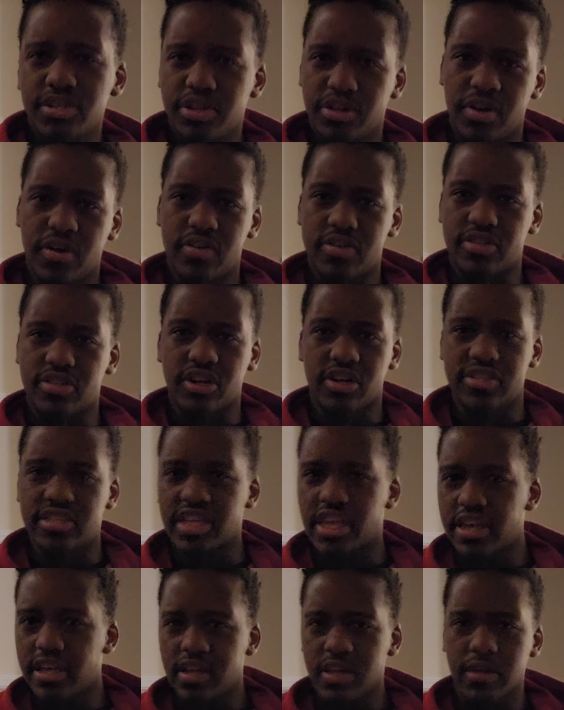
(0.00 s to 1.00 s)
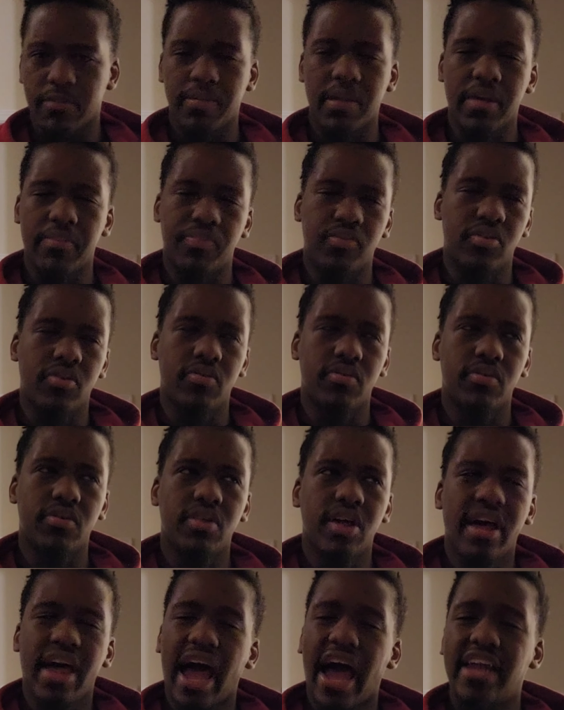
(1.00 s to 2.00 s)
you know, starts killing
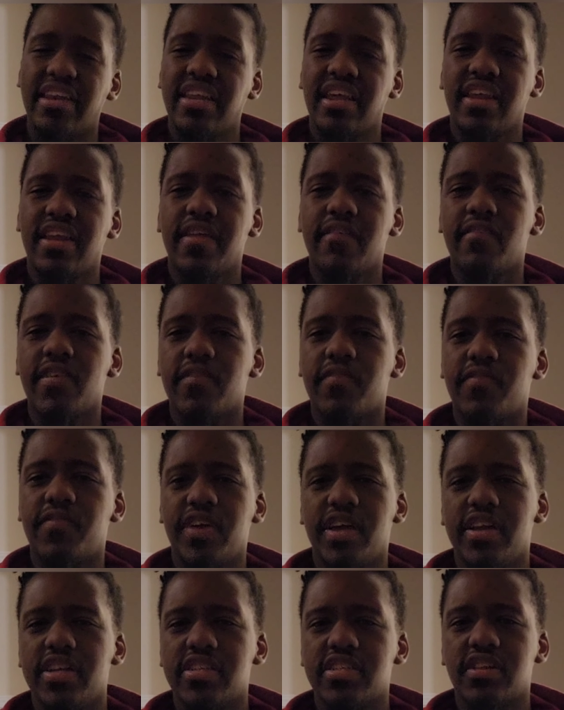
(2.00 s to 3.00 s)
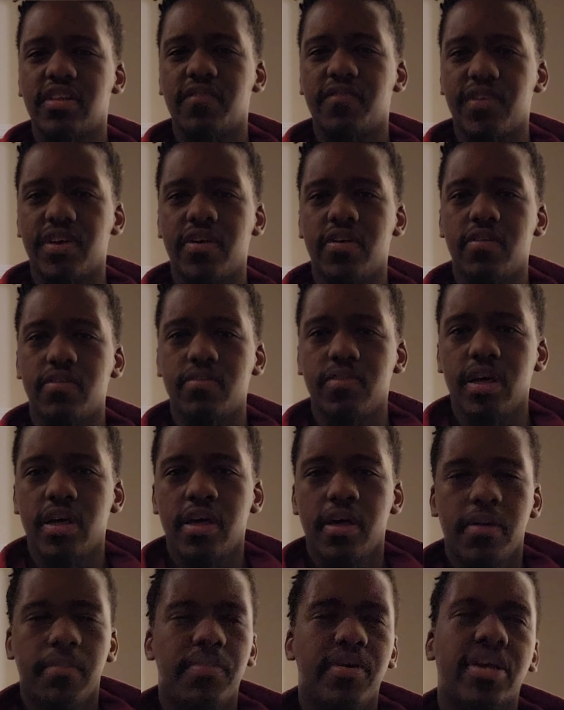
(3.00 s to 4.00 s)
people. I didn't even finish the film
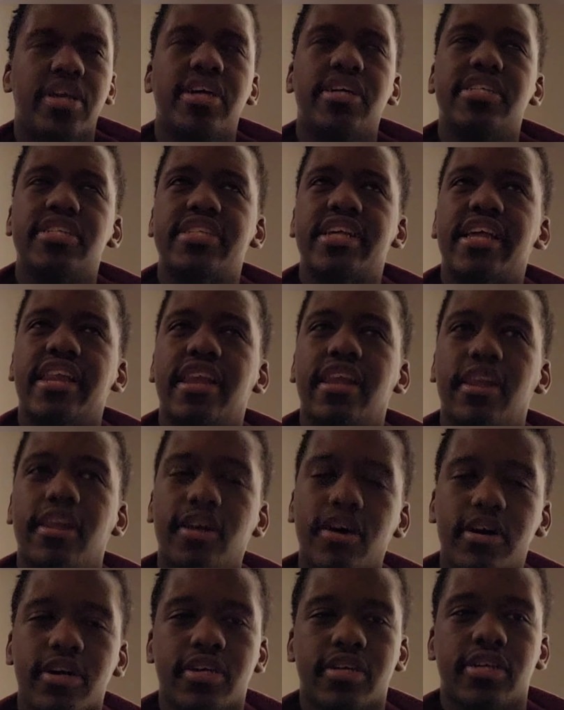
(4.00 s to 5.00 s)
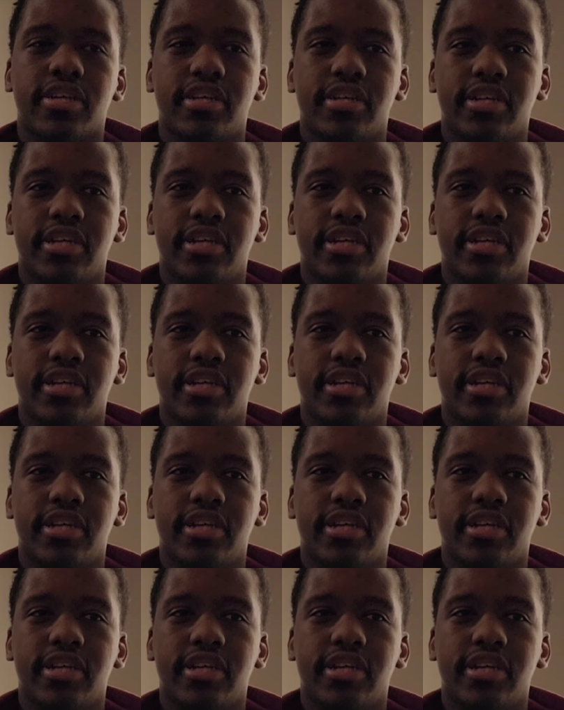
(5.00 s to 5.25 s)
because it looked